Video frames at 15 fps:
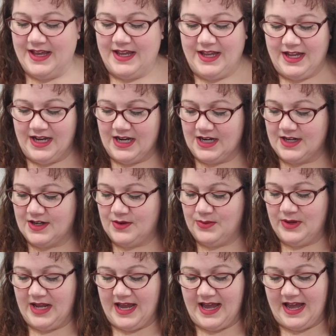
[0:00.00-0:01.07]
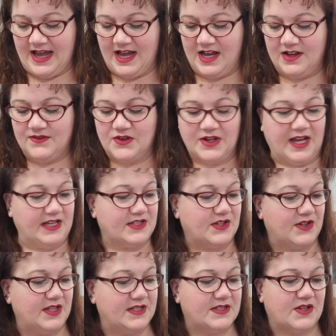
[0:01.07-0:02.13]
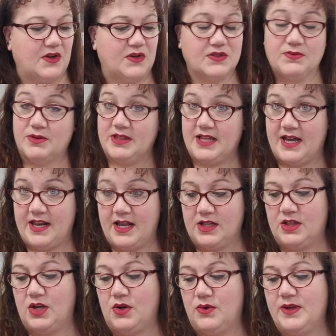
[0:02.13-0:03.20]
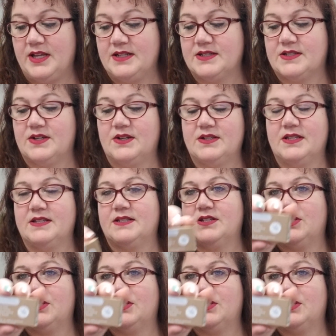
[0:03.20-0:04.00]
Here we have, okay, so this goes with that Hello insert. This